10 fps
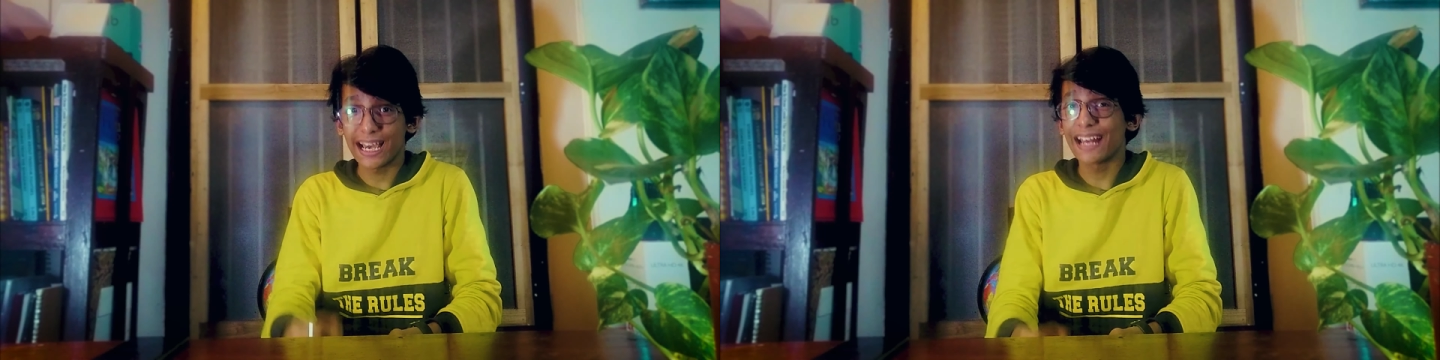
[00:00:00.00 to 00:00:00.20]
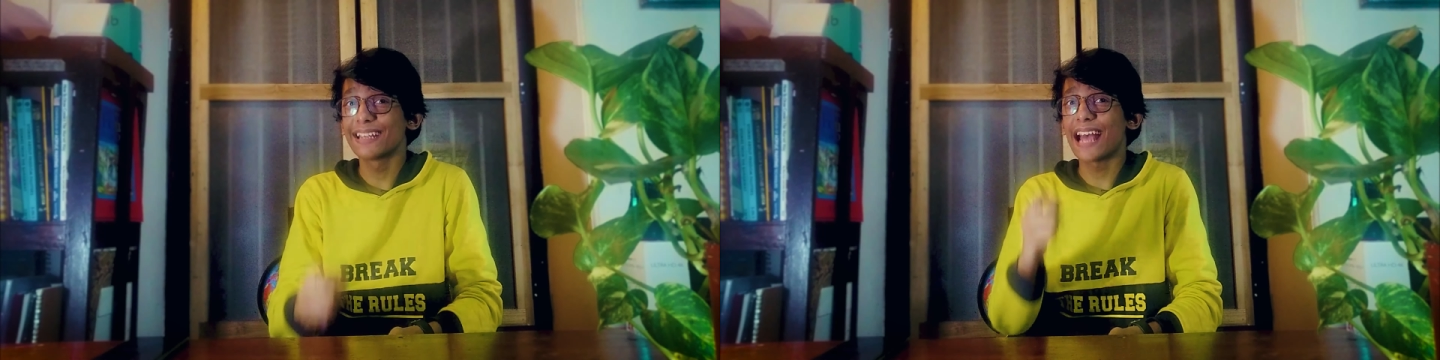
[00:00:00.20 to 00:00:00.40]

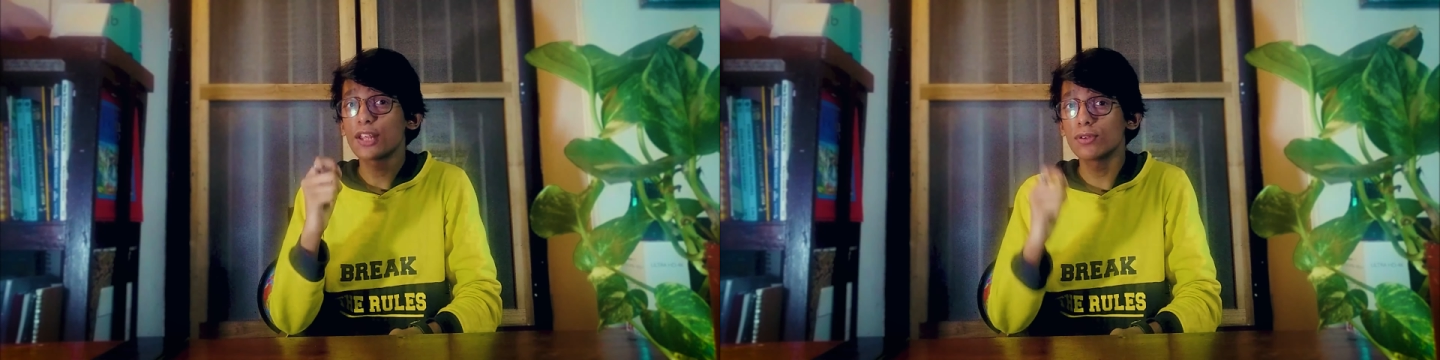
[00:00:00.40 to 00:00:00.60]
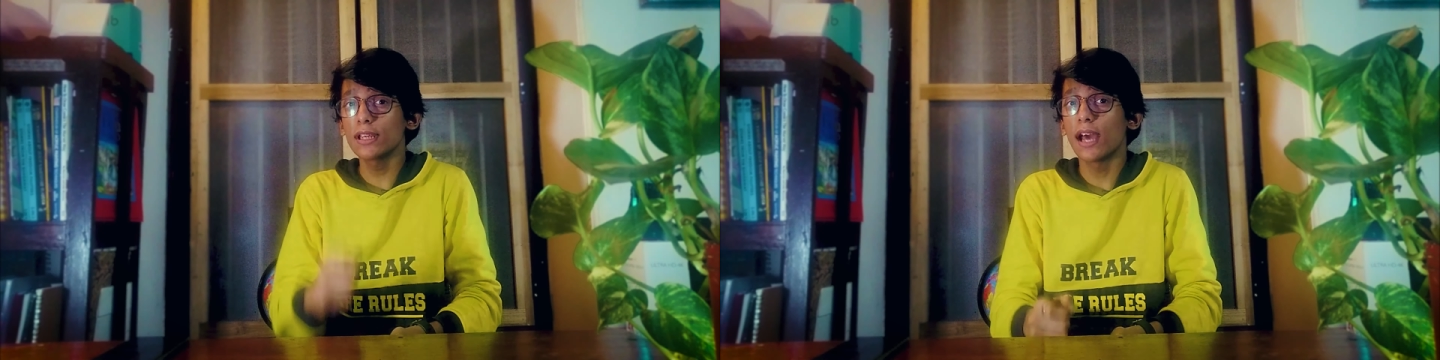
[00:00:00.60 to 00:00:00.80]
and it
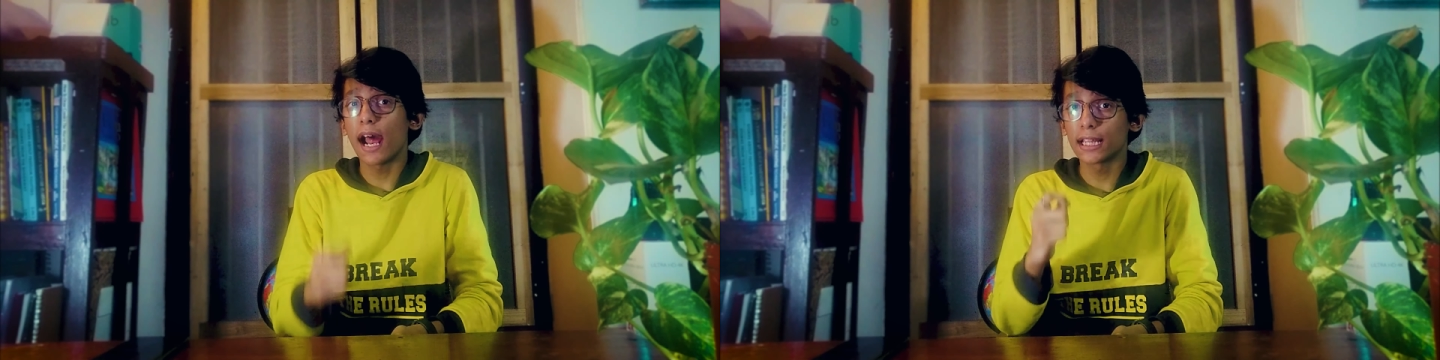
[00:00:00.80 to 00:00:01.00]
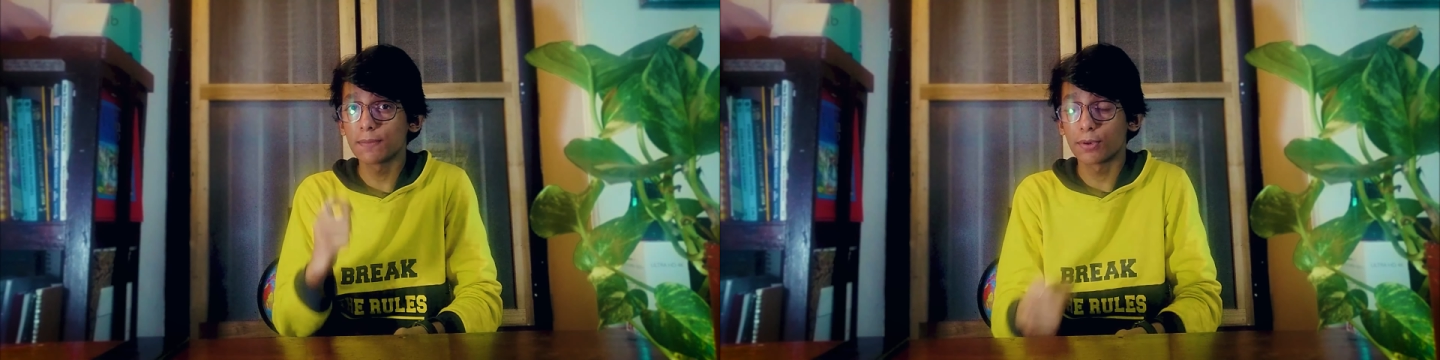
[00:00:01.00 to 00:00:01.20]
actually
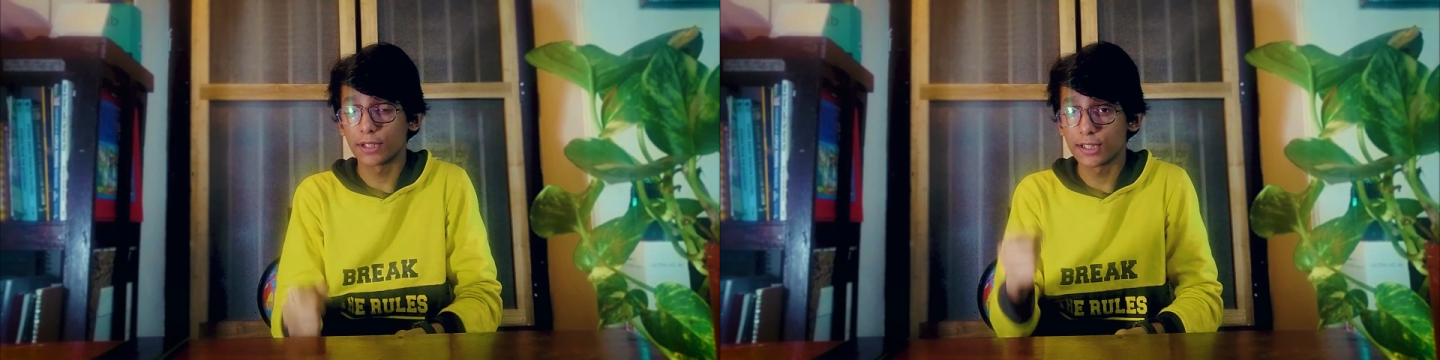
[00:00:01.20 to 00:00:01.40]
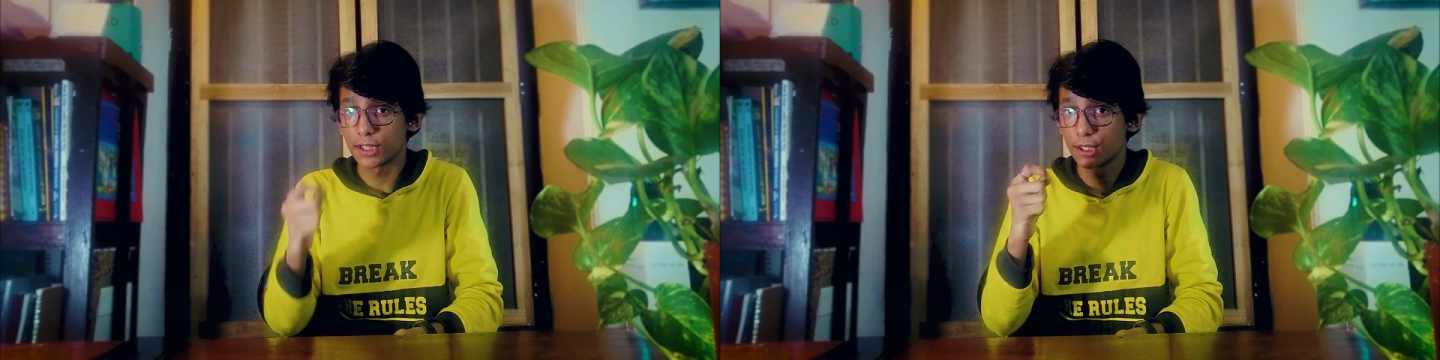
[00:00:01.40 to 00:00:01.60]
had the
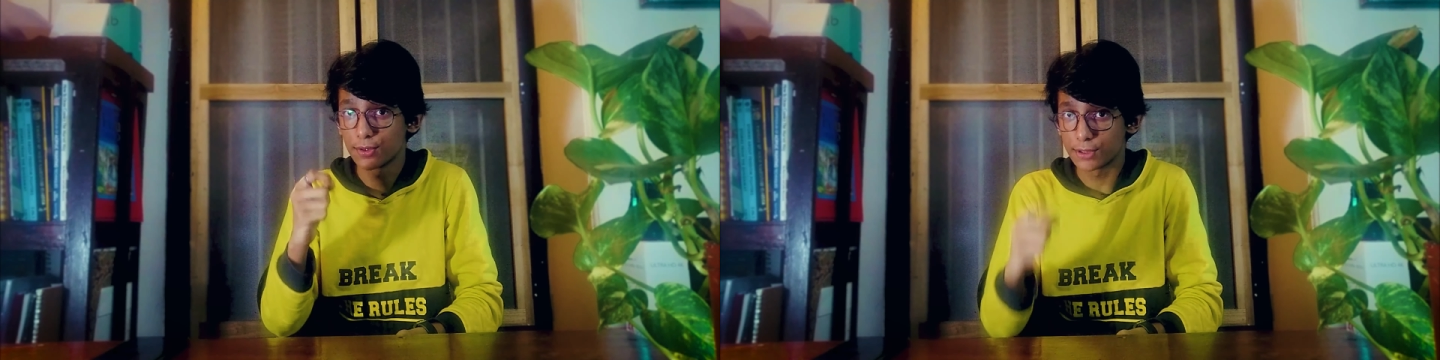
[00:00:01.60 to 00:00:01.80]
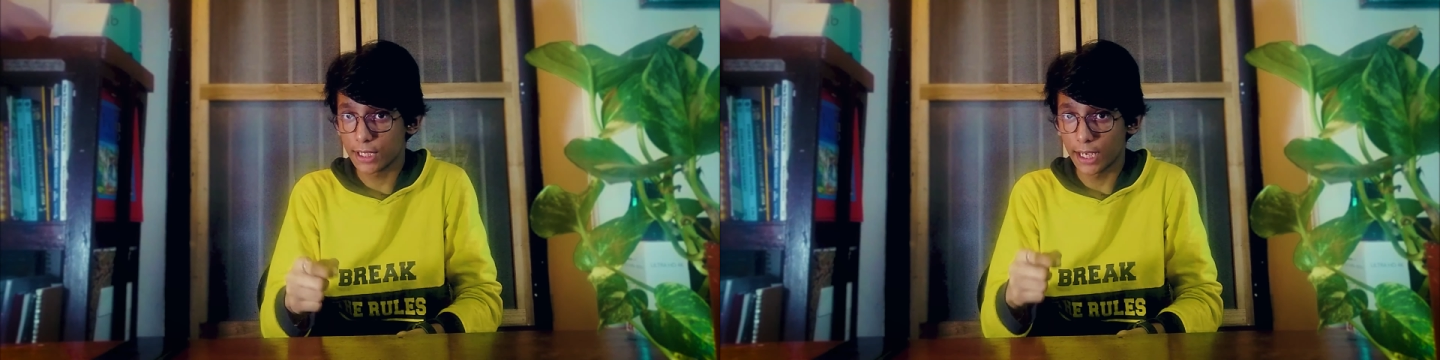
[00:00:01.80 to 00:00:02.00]
potential
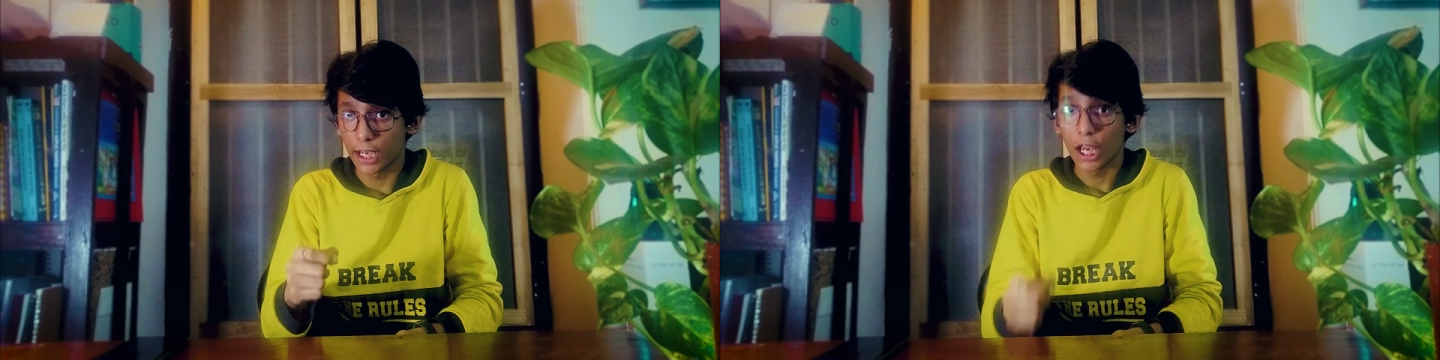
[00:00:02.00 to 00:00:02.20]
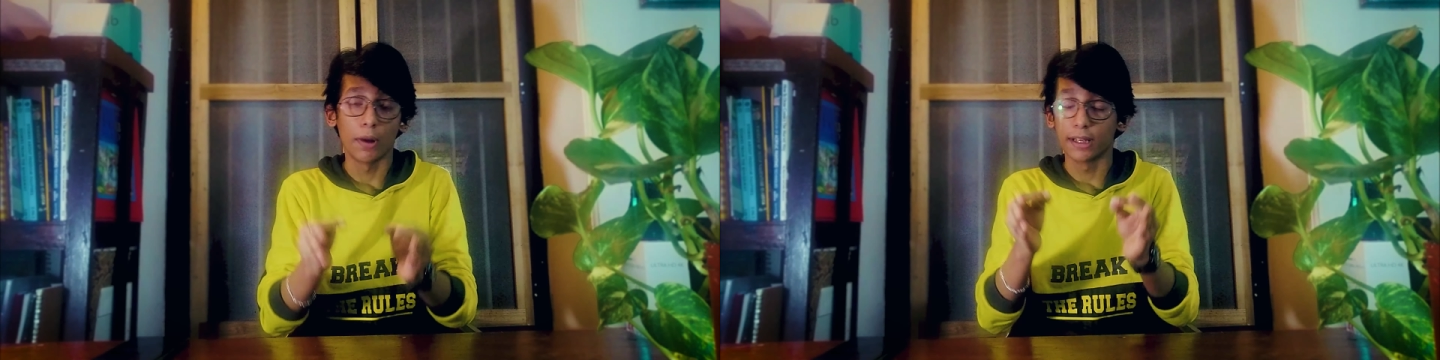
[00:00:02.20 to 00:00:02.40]
to stay,